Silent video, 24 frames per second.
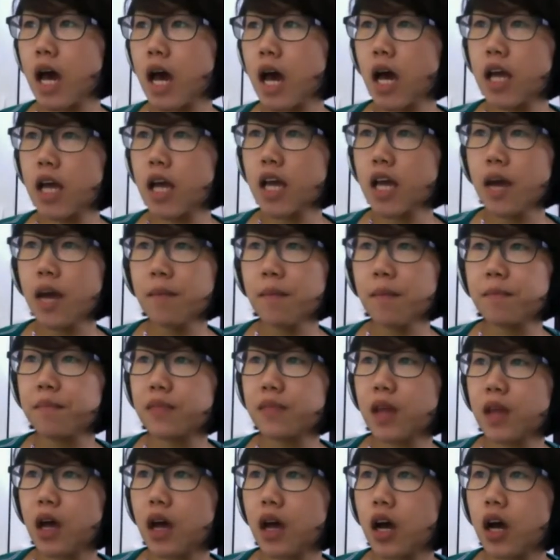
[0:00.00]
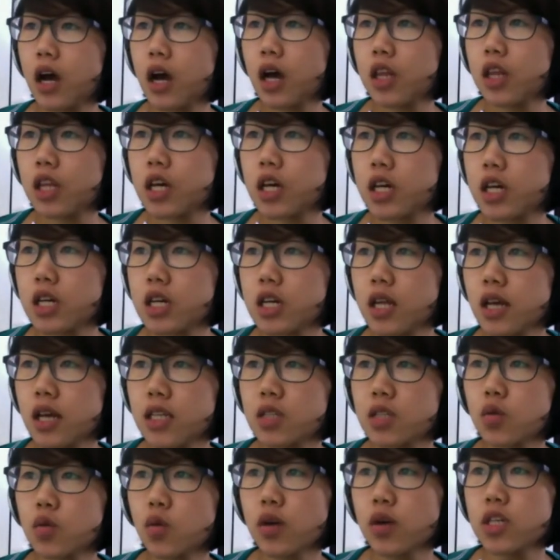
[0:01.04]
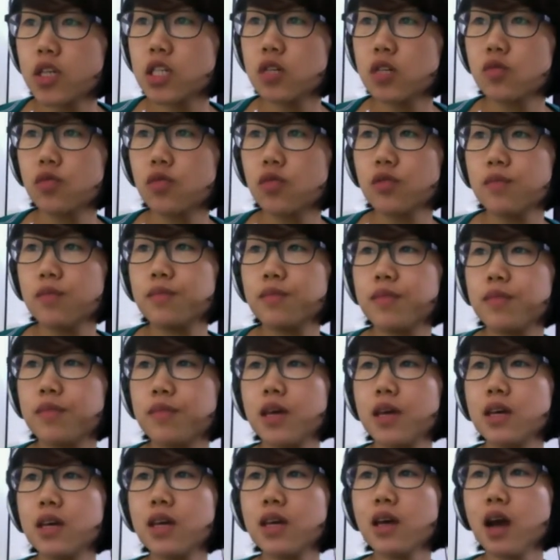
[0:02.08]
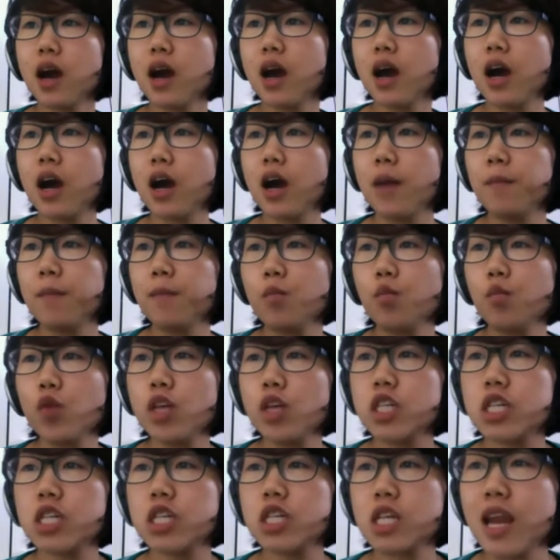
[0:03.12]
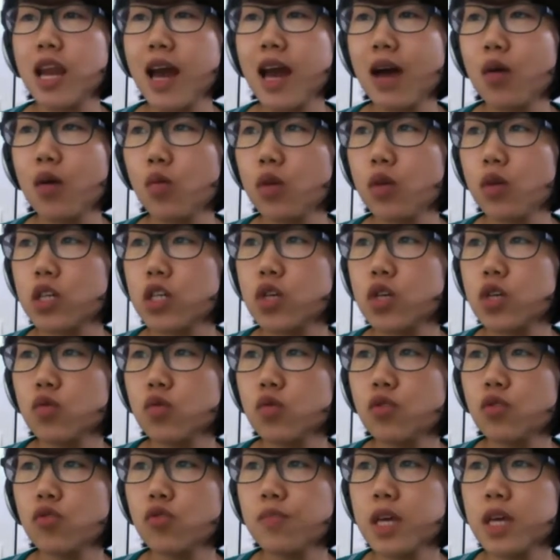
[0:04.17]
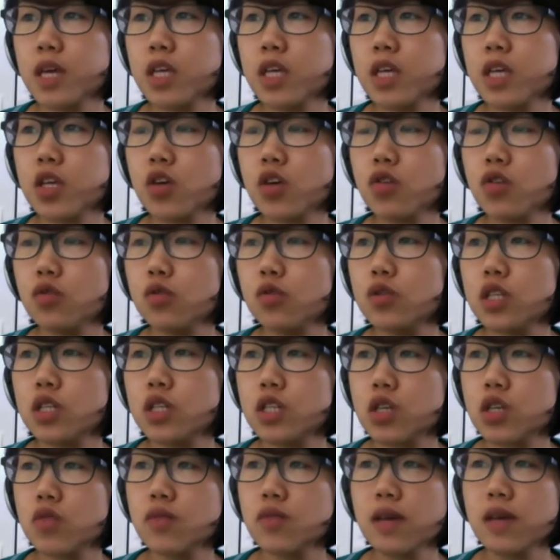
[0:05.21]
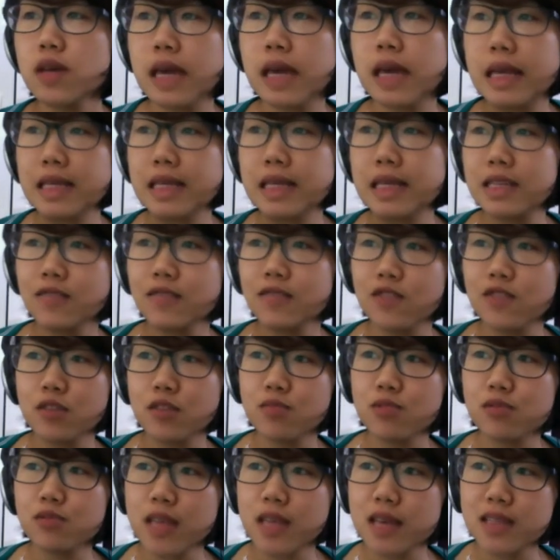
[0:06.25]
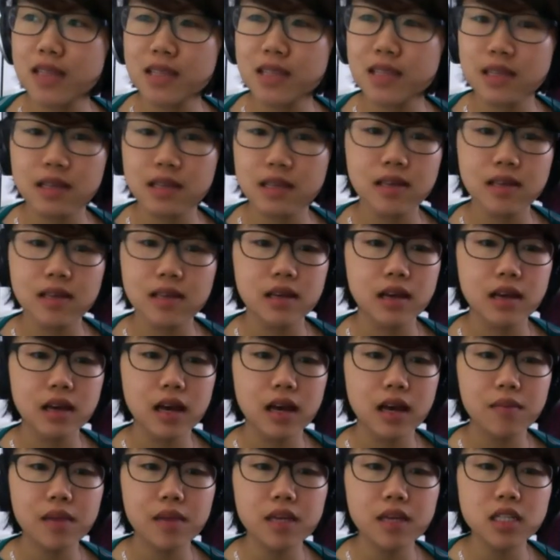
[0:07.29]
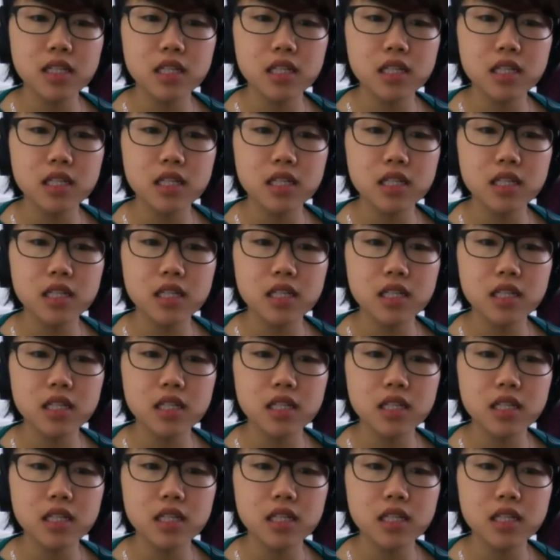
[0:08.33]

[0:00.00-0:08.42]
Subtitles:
Yep. The next question would be, which language will be used during interview process? I mean, would you